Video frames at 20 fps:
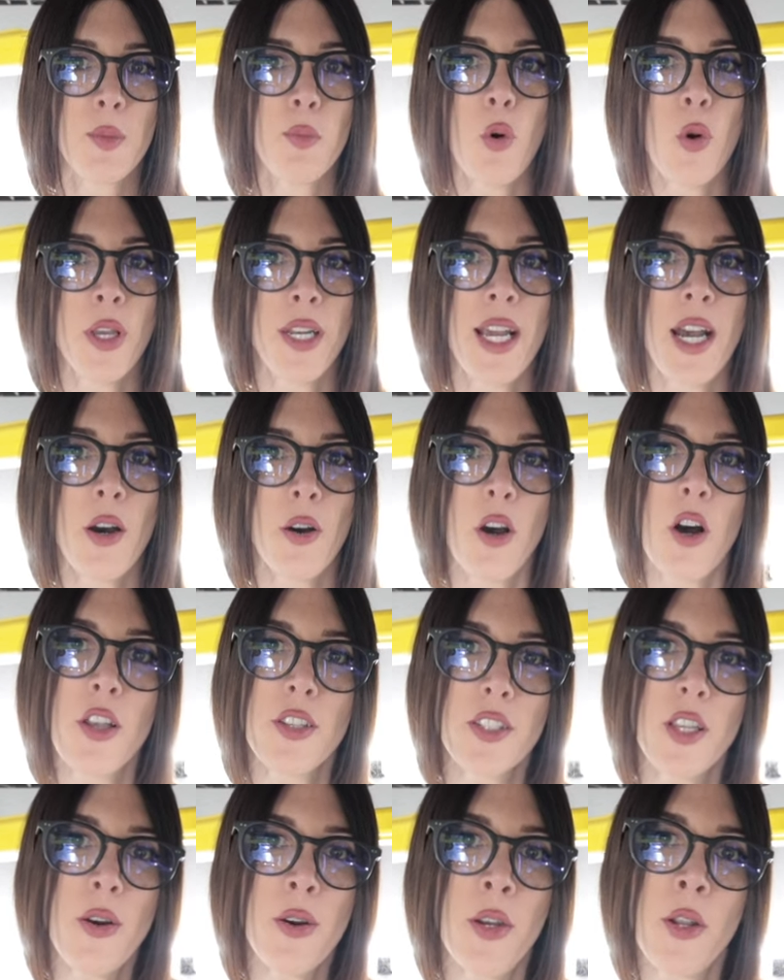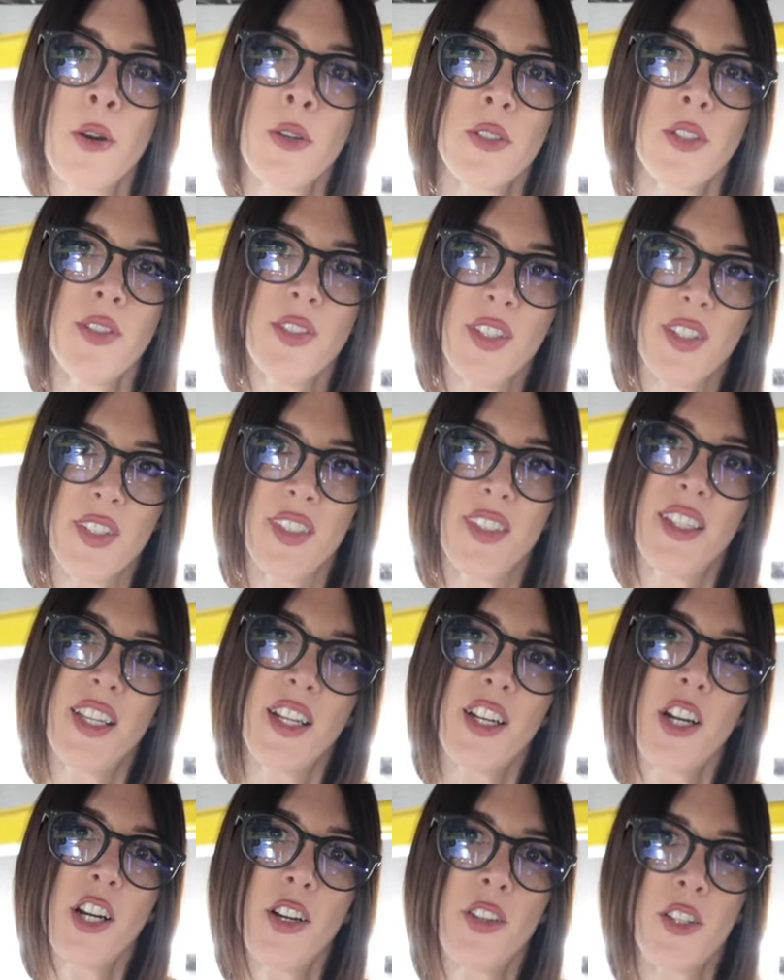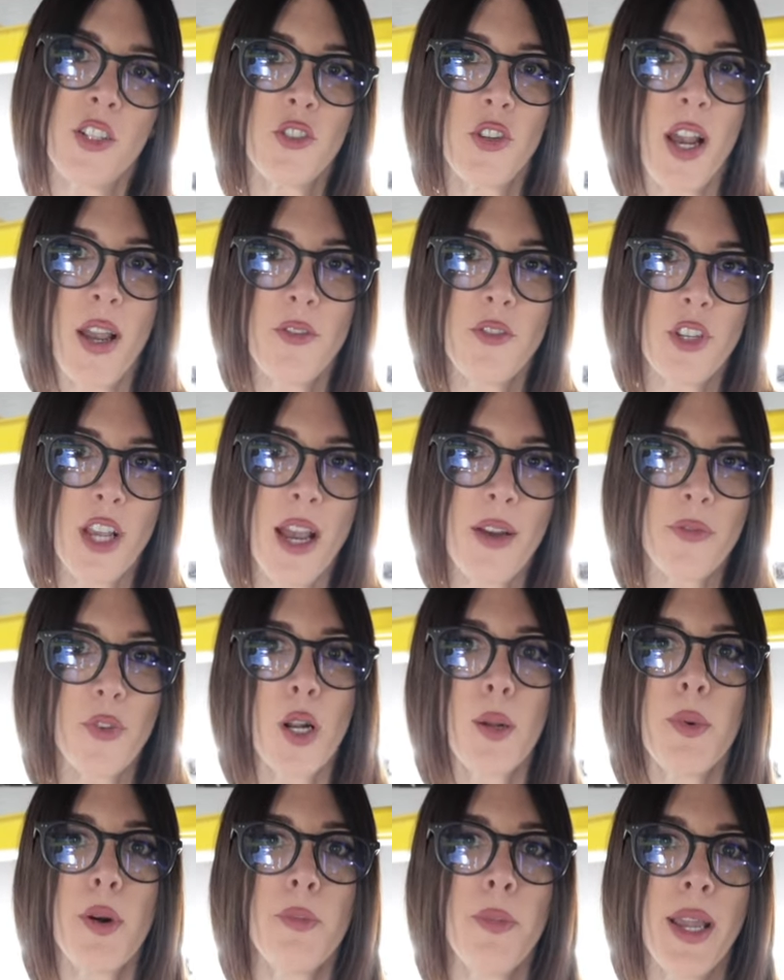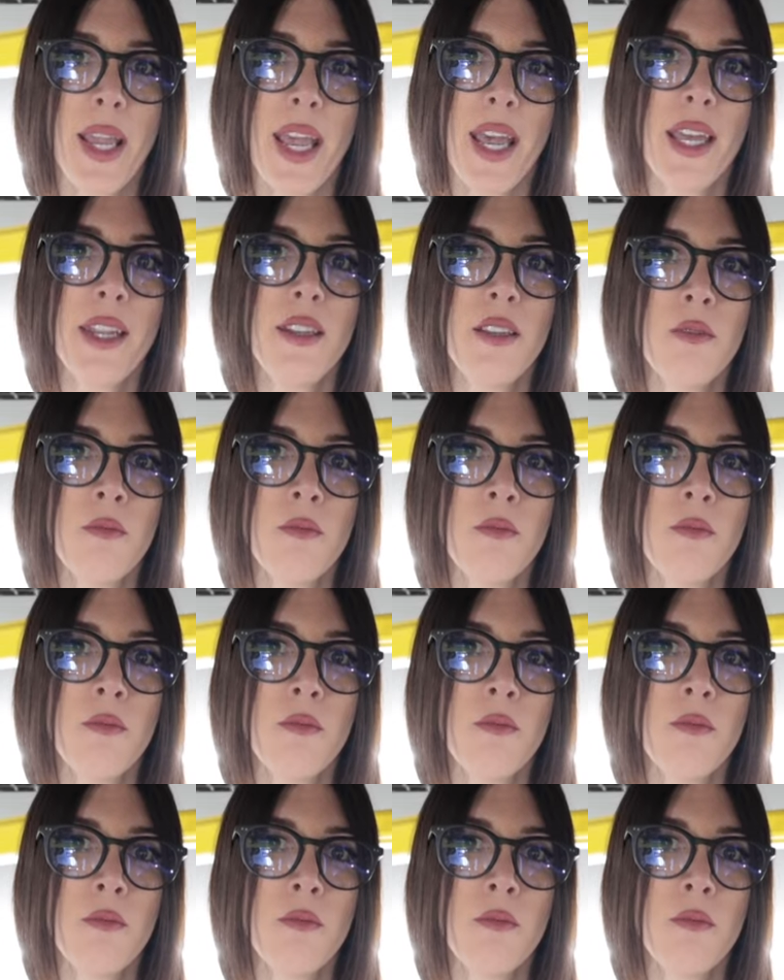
to point out. Also, I notice there's a sticker on the drive shaft right above my head.